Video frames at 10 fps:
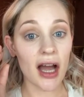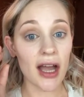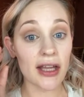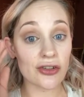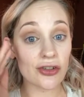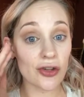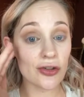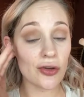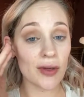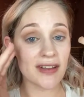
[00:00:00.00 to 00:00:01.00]
it just looks
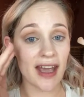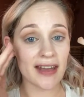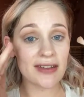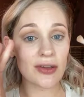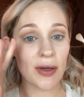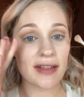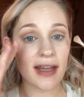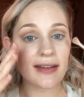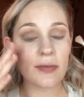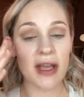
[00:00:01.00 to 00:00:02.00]
too intense, so I
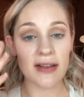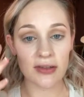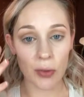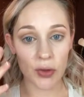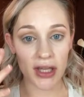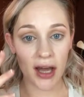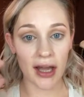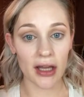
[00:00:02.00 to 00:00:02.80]
tend to make the smoky eye